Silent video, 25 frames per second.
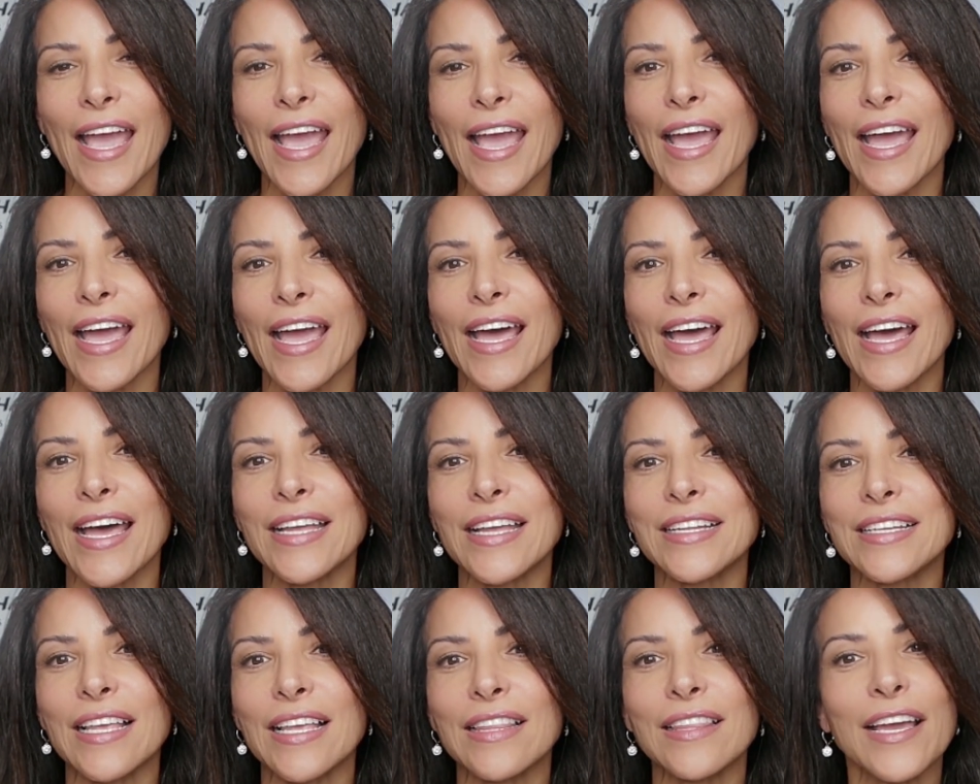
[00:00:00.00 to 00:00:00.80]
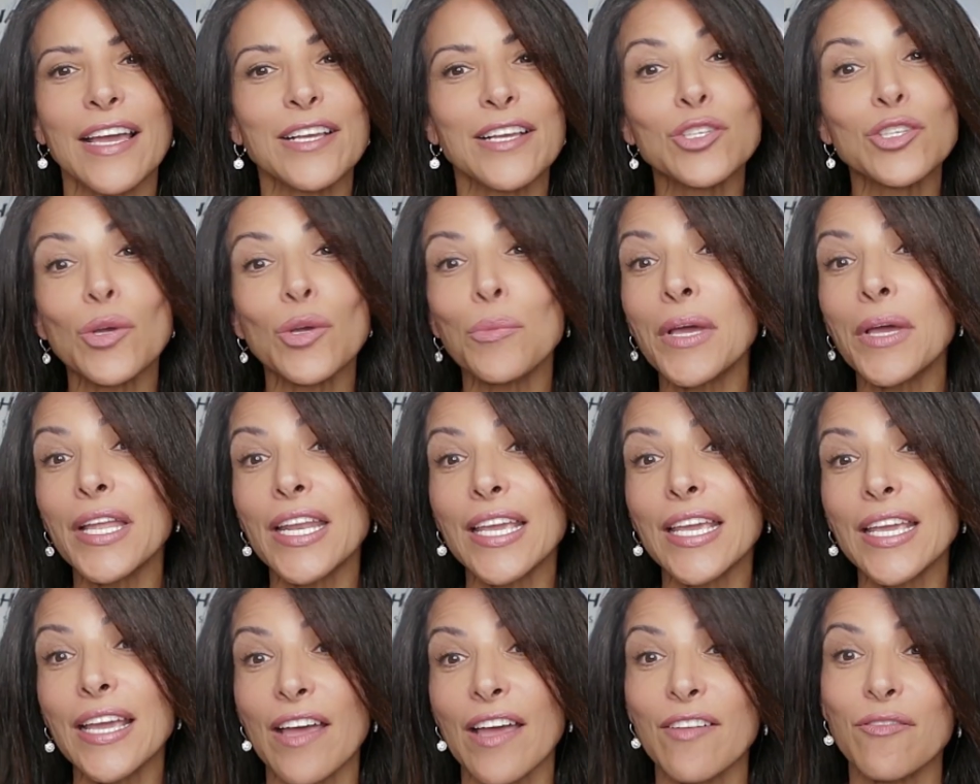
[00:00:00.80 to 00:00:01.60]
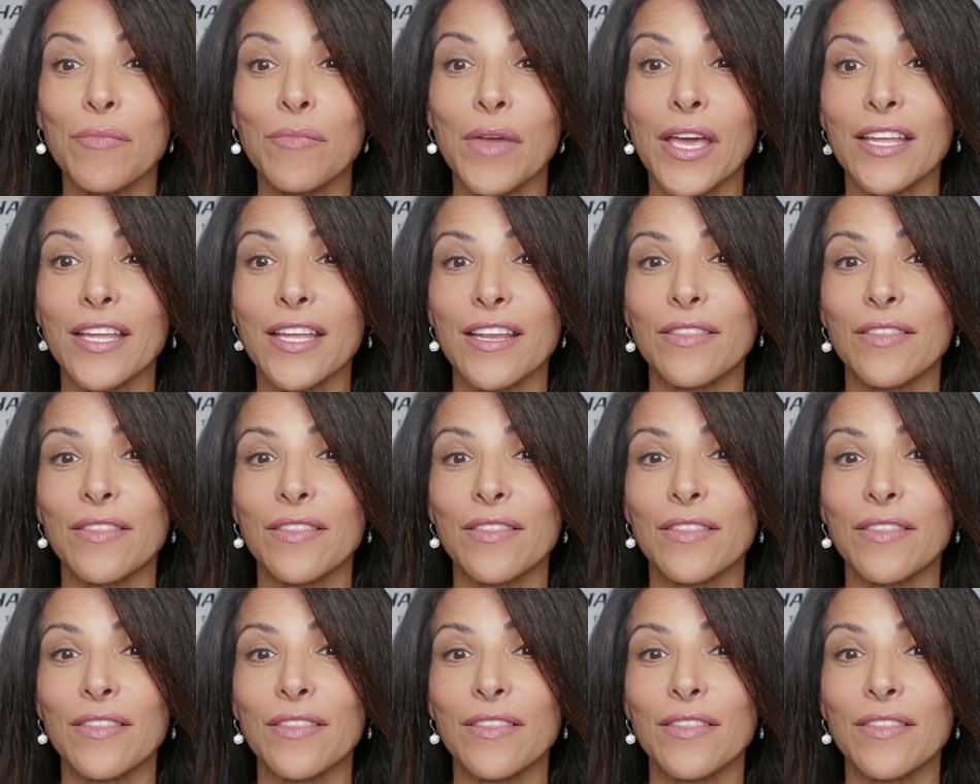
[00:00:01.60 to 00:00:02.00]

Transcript: And like so many I've met